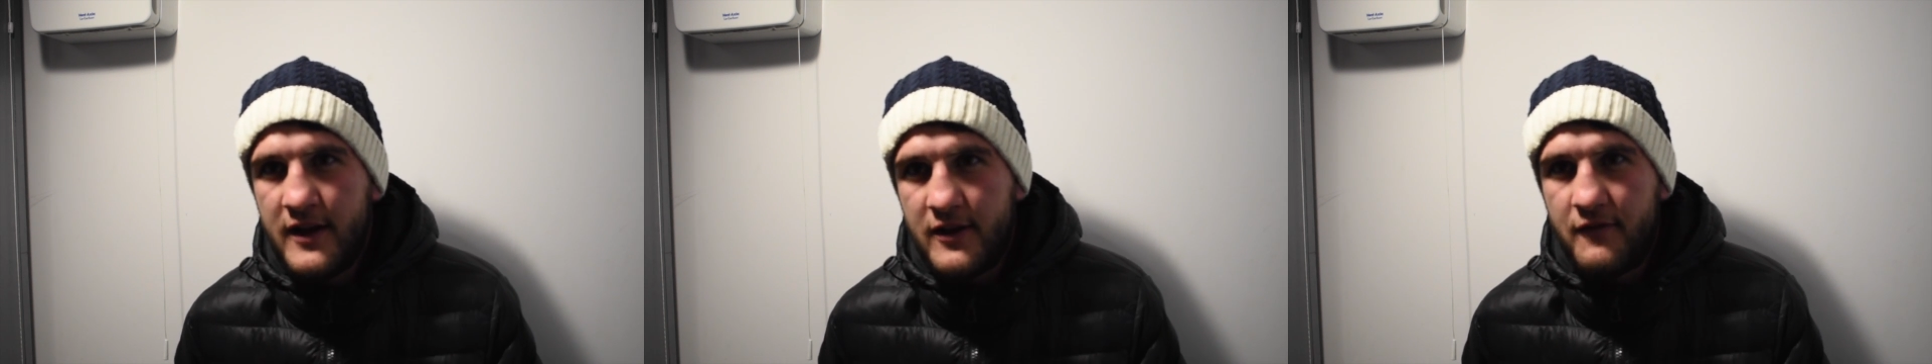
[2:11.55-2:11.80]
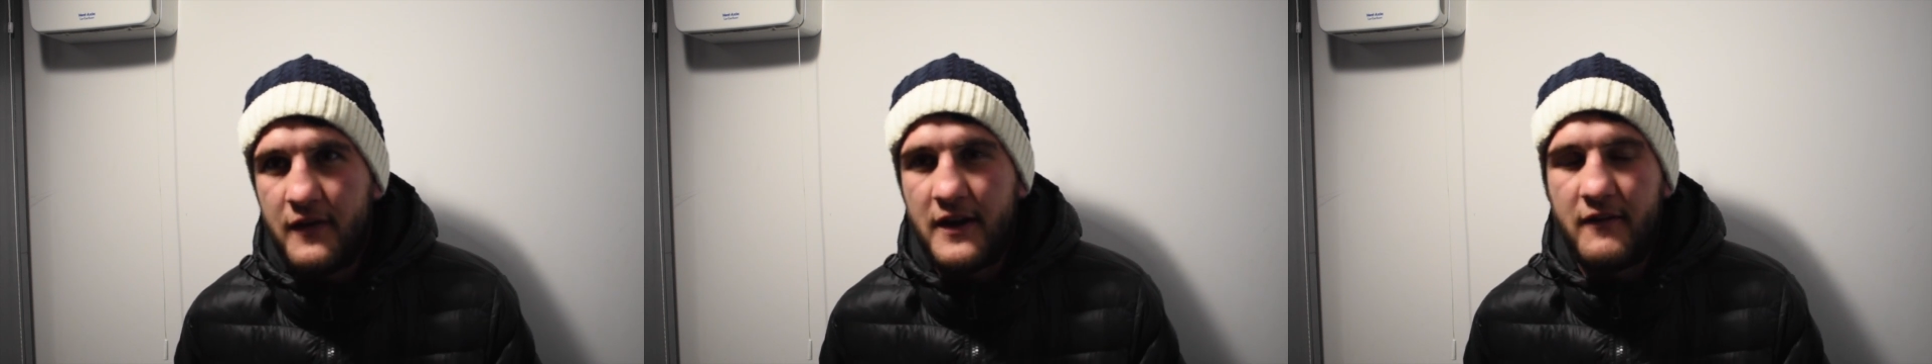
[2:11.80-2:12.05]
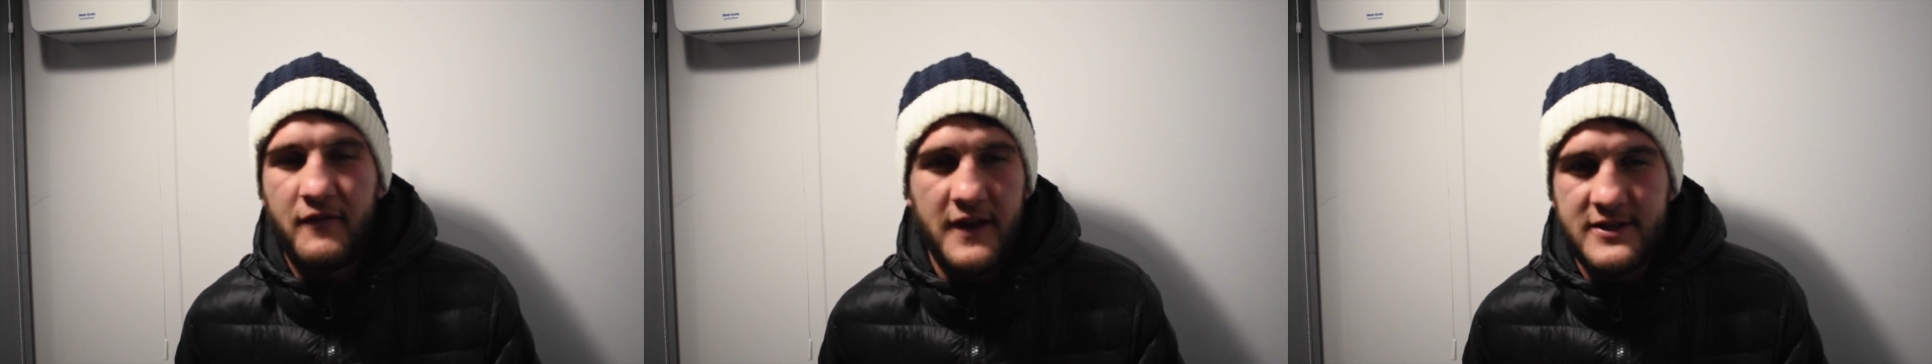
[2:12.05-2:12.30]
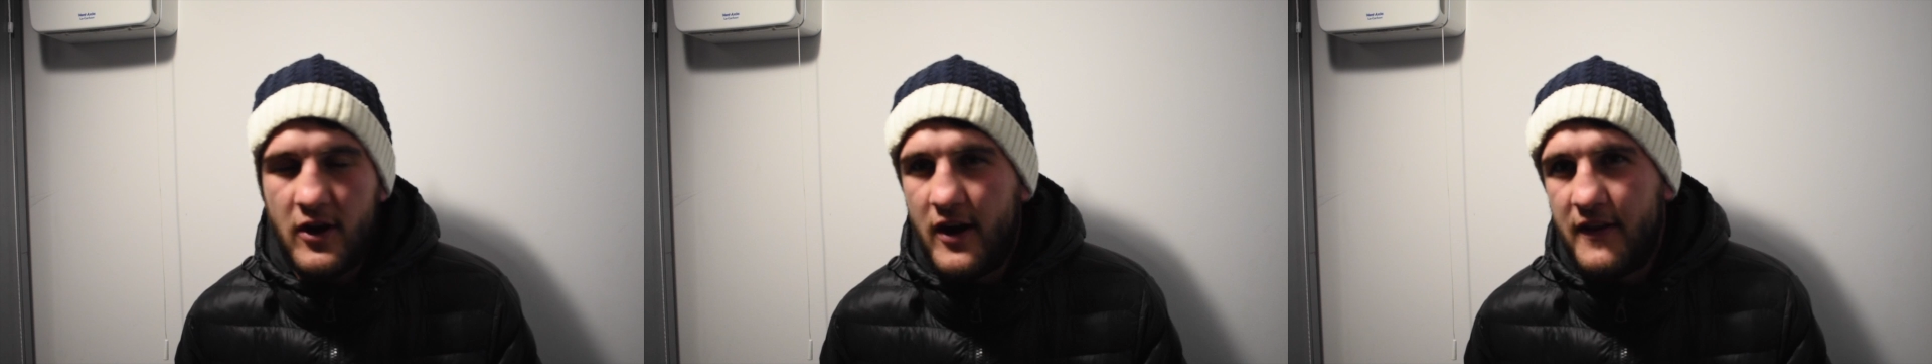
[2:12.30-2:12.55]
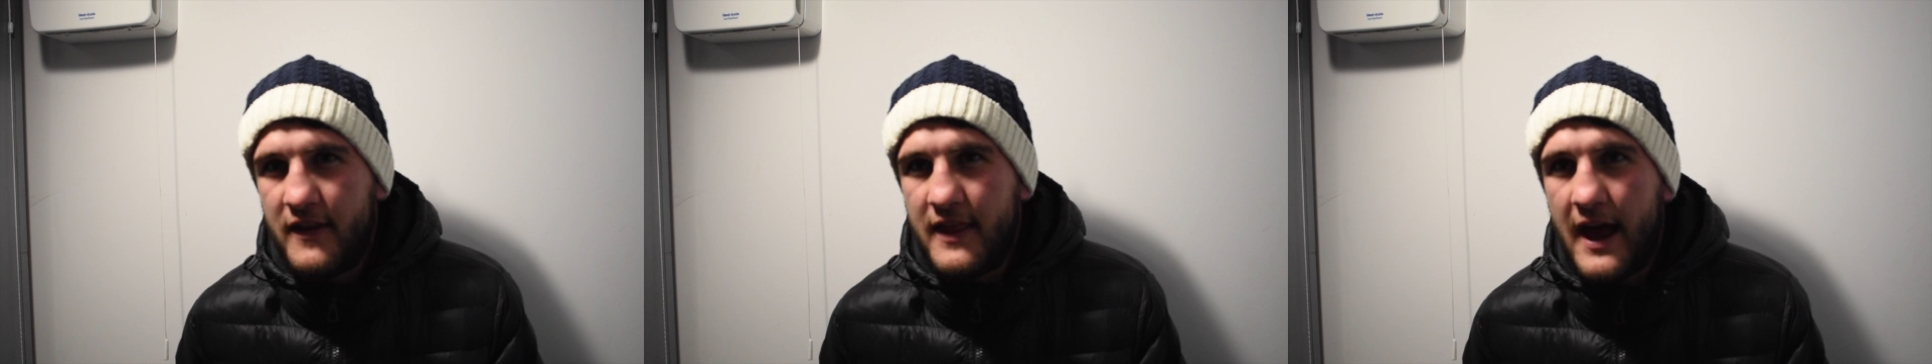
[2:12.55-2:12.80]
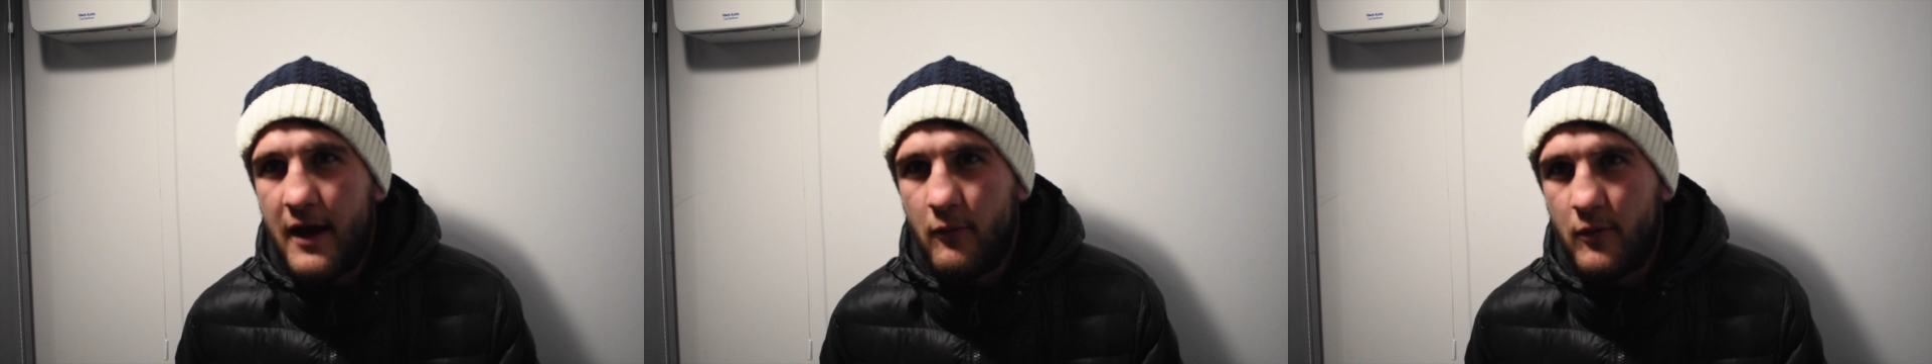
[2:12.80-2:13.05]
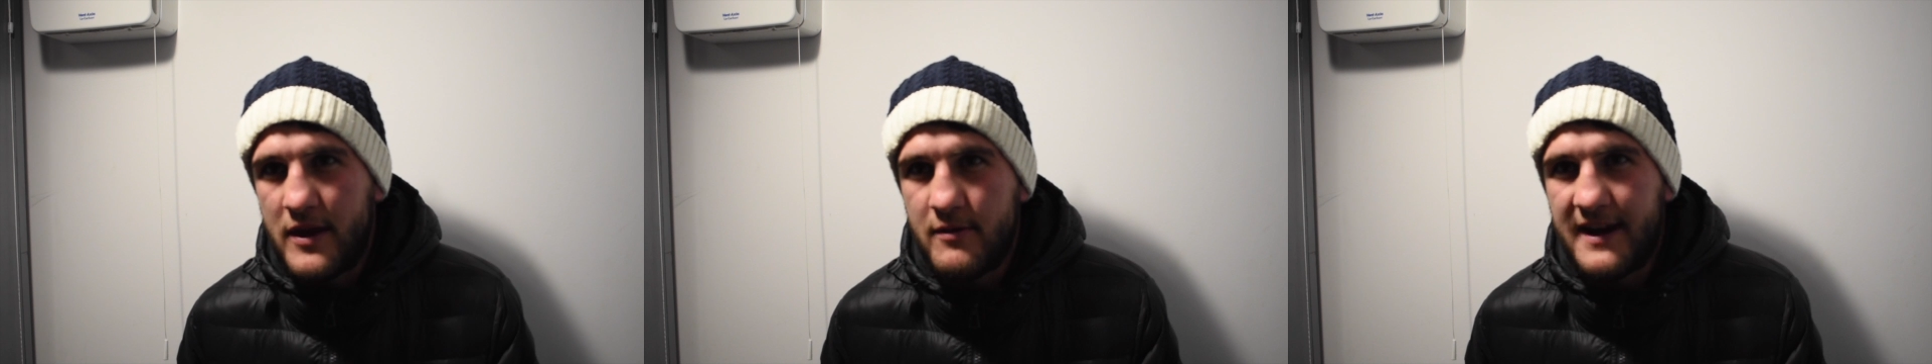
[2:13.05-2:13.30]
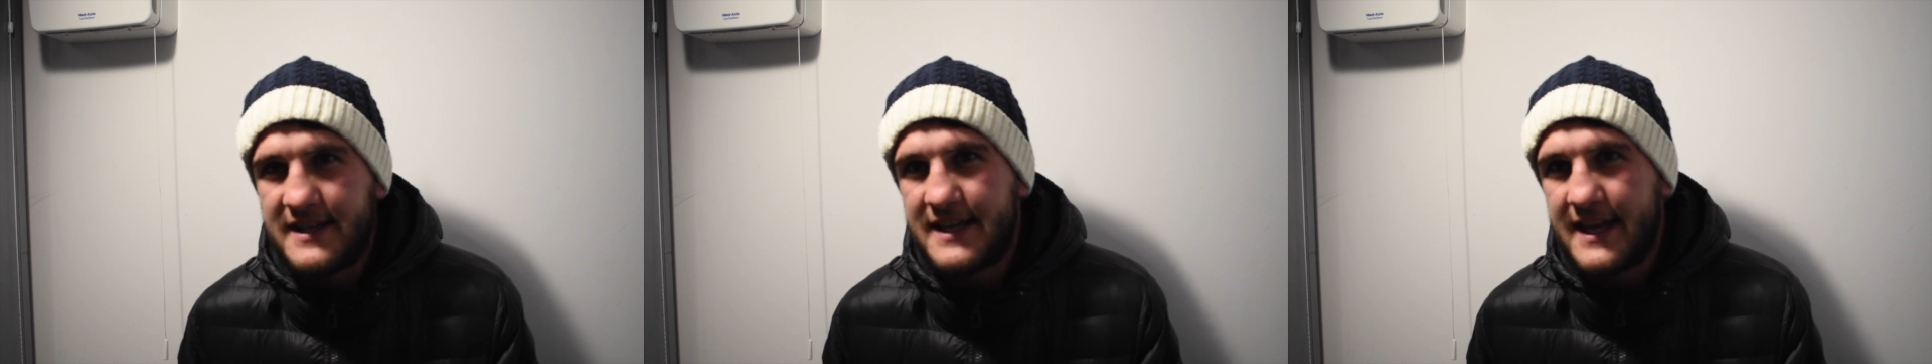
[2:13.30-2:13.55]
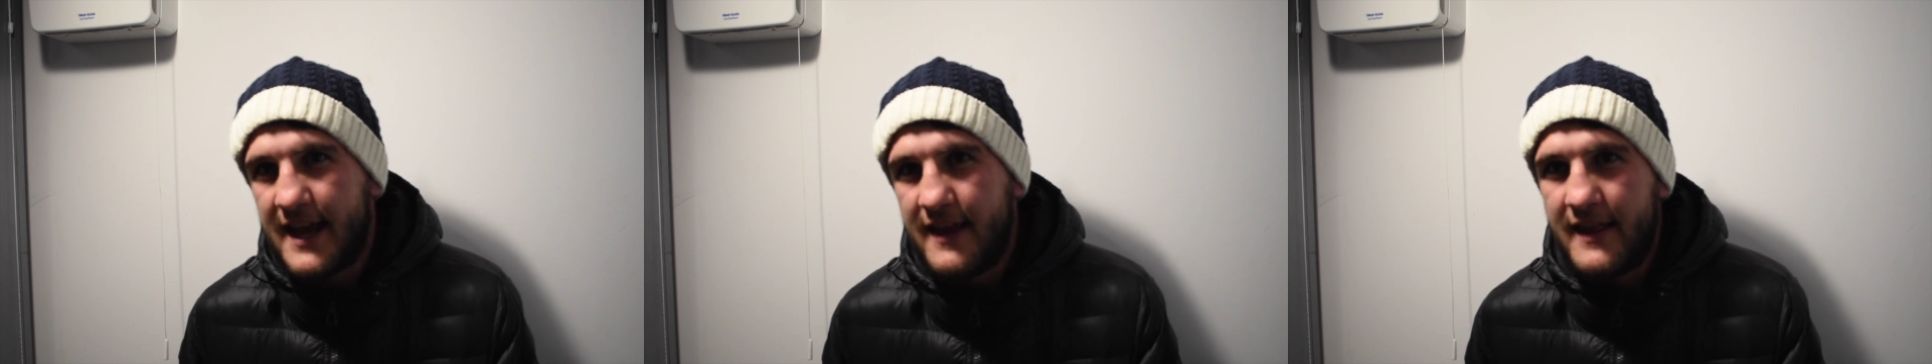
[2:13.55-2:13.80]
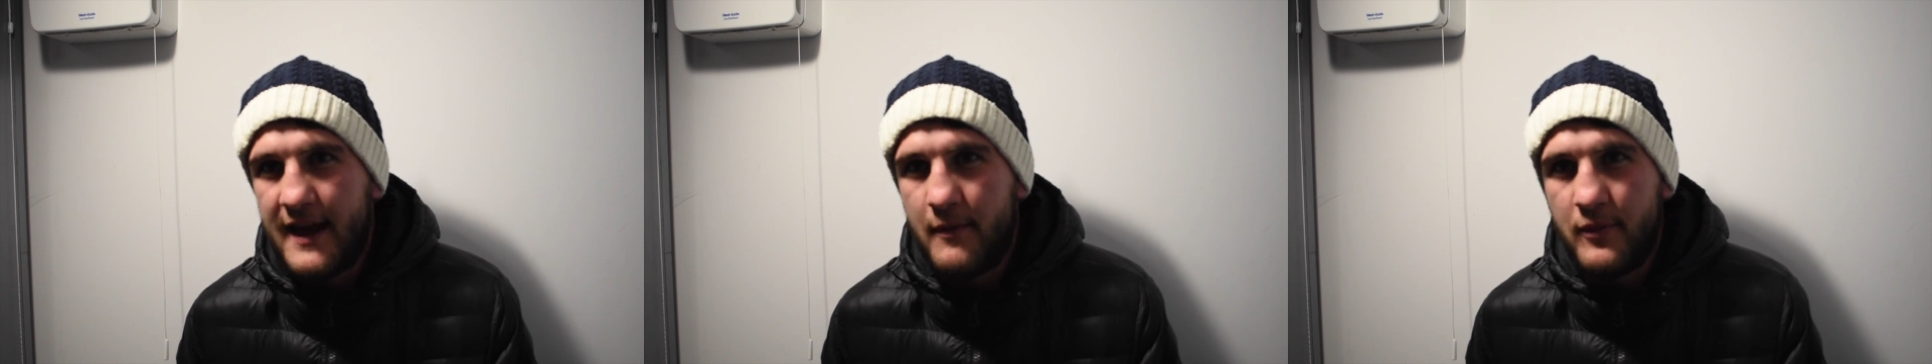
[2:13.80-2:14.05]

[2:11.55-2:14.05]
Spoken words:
You think of things higher than that when you actually get there,